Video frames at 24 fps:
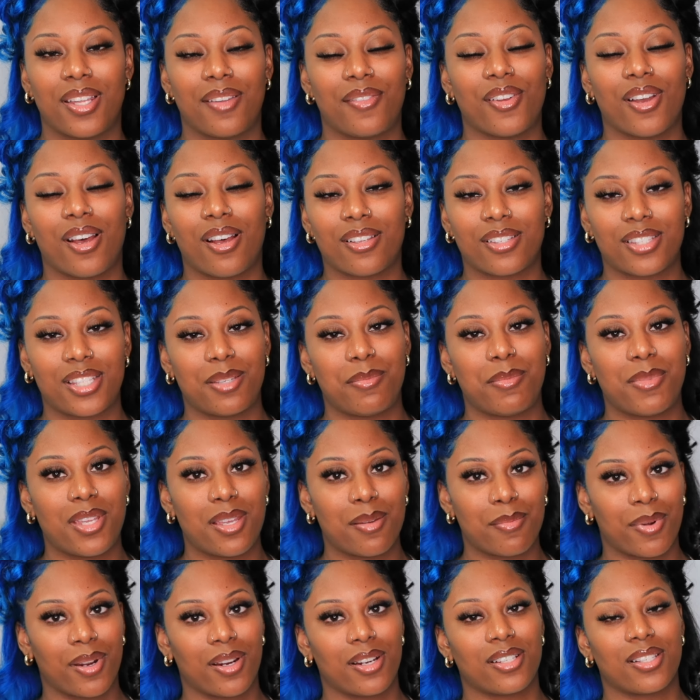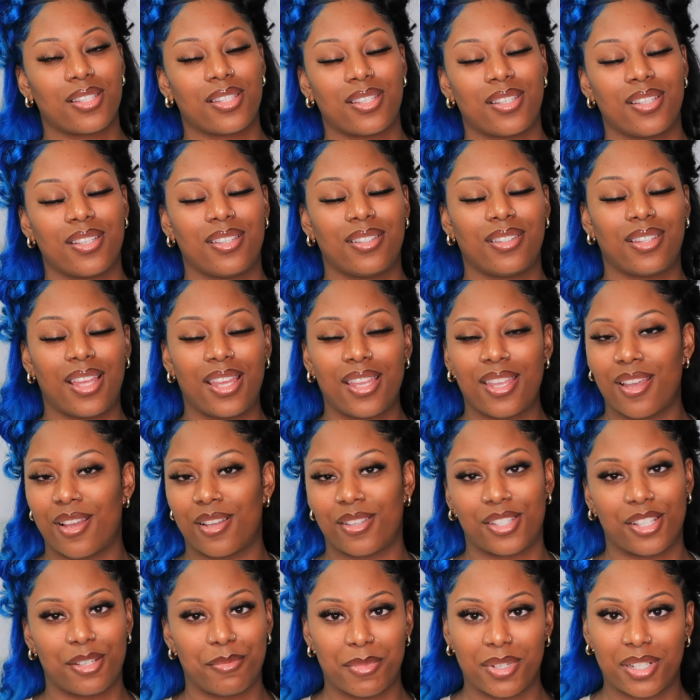If y'all see me in person, thank y'all
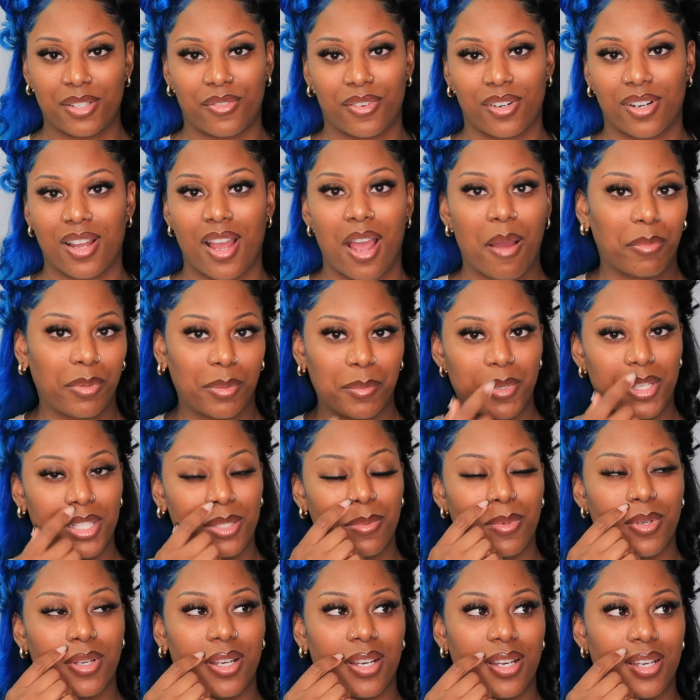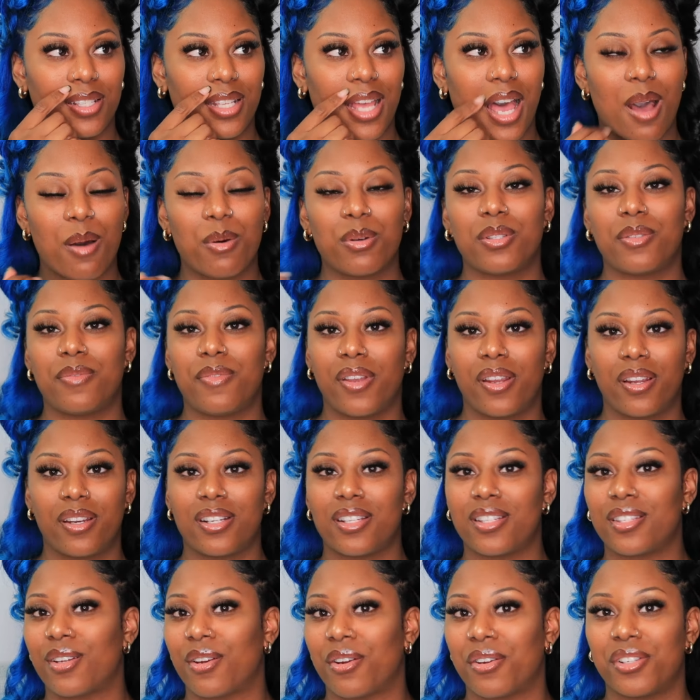so much for the compliments because I was very
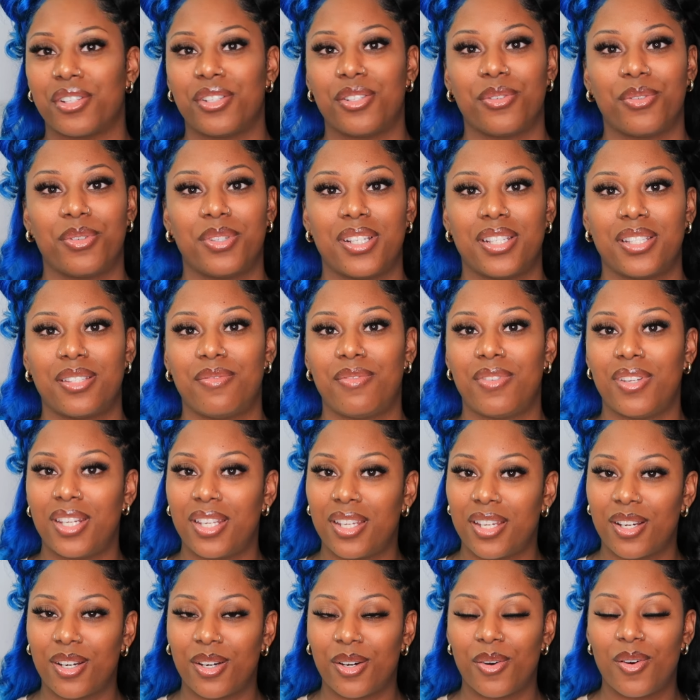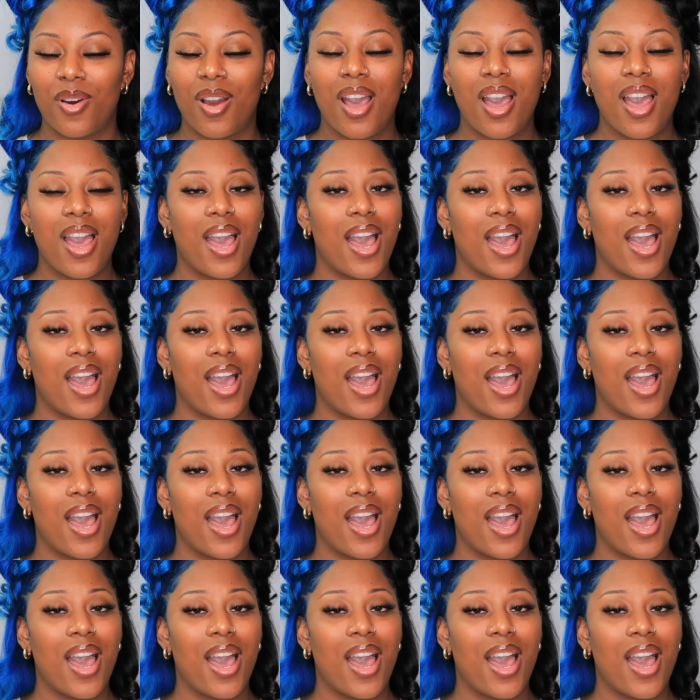discouraged doing this video.